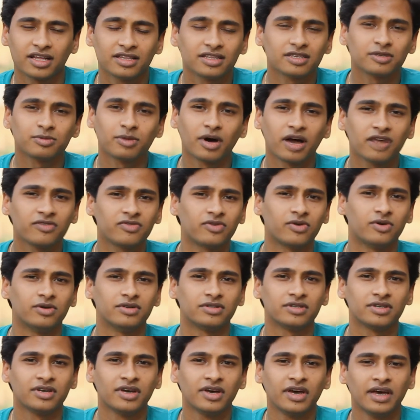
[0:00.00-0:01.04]
and the
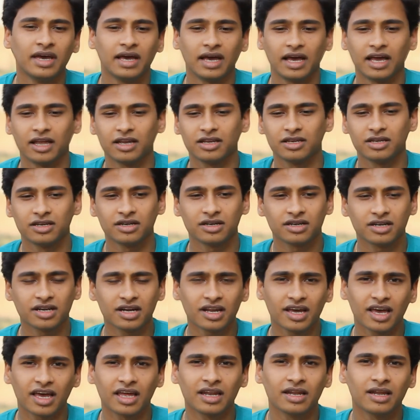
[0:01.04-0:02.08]
smartphones. And you're
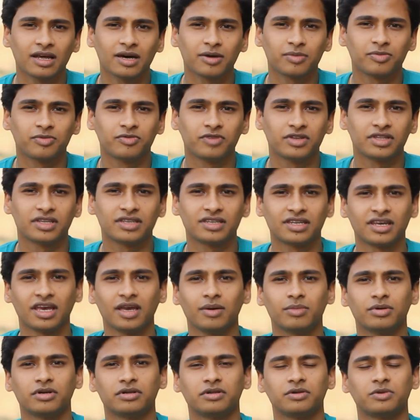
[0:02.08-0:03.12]
going to end up with a
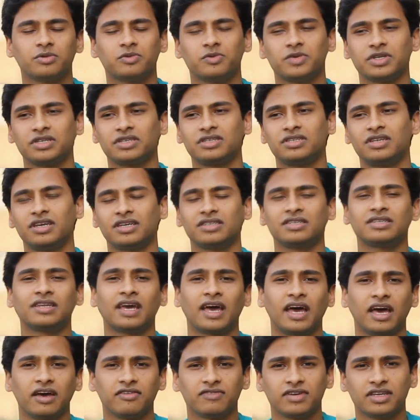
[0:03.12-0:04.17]
table which doesn't
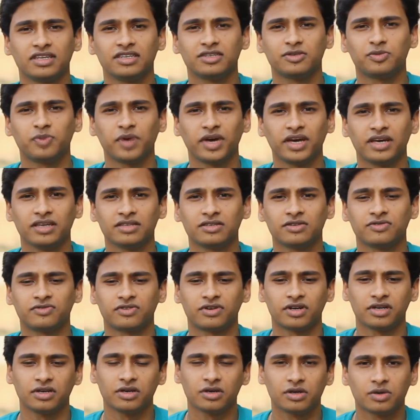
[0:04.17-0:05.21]
have any space
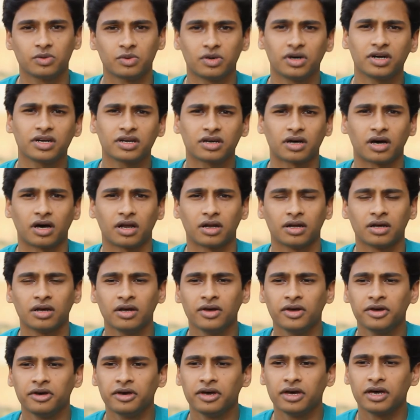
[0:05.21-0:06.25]
for you to work on.
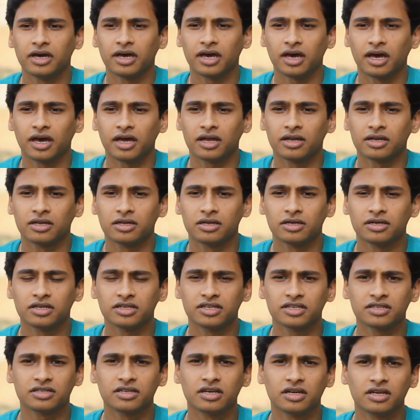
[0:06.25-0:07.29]
And you're
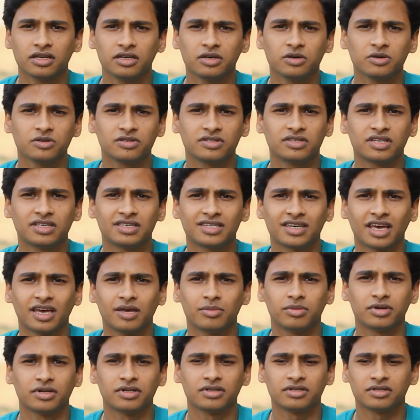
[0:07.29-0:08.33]
just going to use the
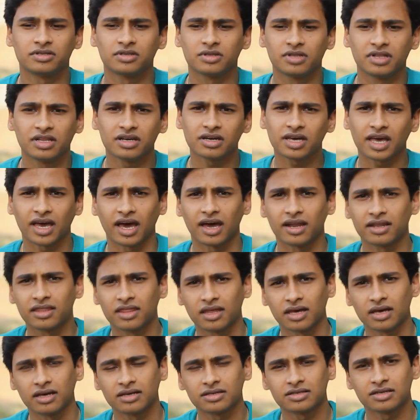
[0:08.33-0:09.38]
table to look at
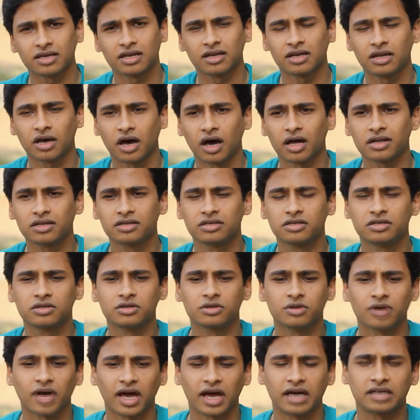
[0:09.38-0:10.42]
things and not
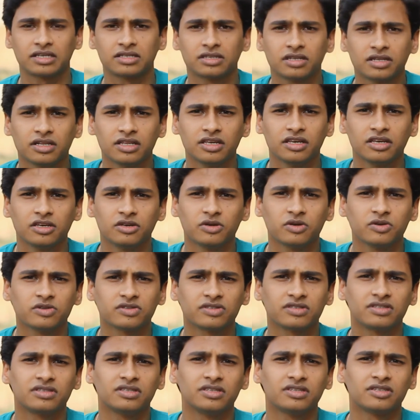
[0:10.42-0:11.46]
to actually
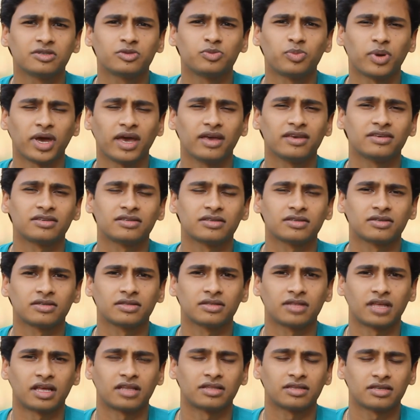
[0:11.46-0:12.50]
use the space
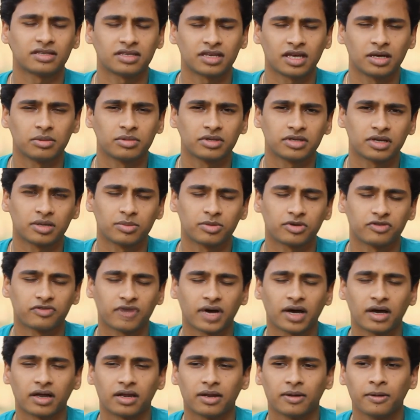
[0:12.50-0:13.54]
that the table can
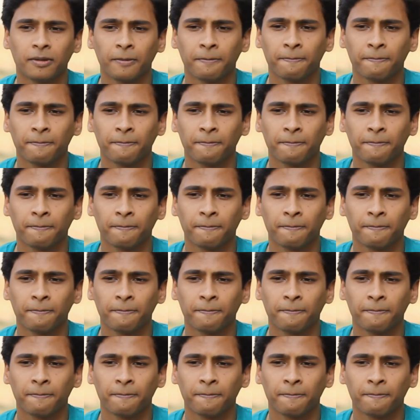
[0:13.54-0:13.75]
provide.